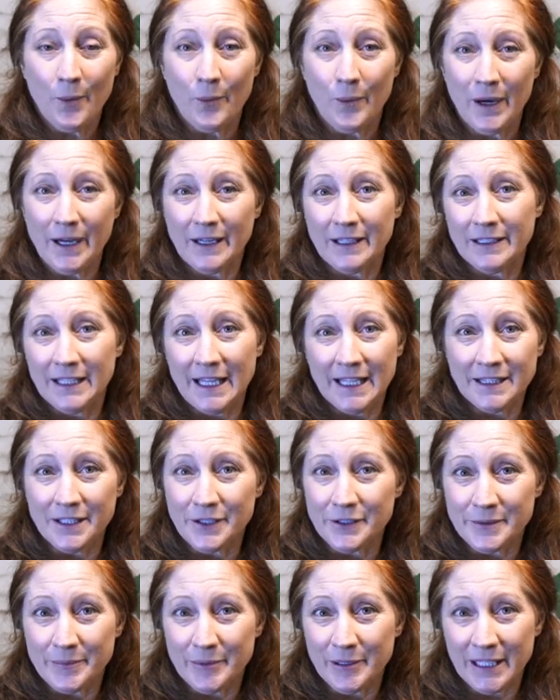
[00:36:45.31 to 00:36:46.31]
where to let
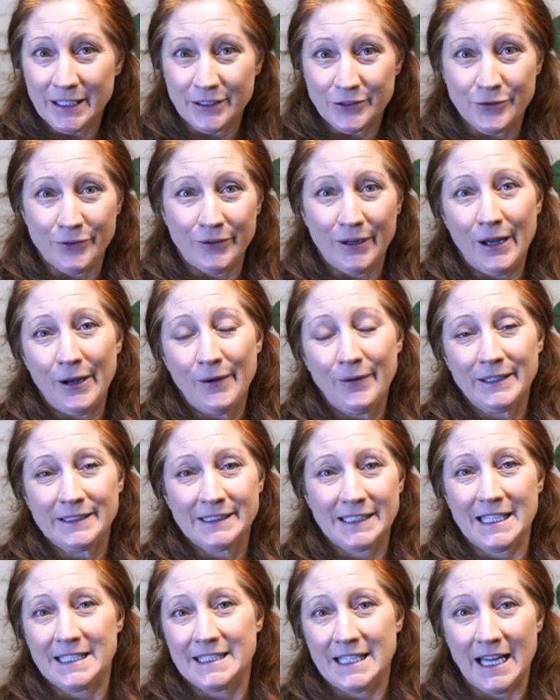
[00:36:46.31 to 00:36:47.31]
those plants grow
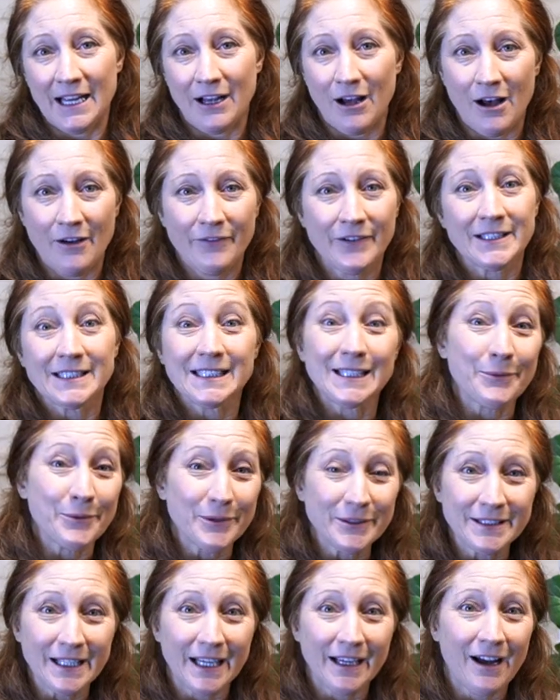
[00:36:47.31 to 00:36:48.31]
as they take off because they
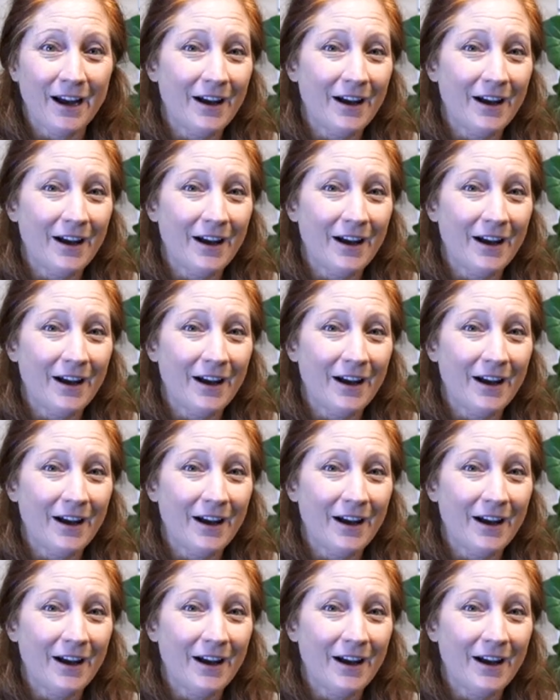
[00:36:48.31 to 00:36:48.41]
will take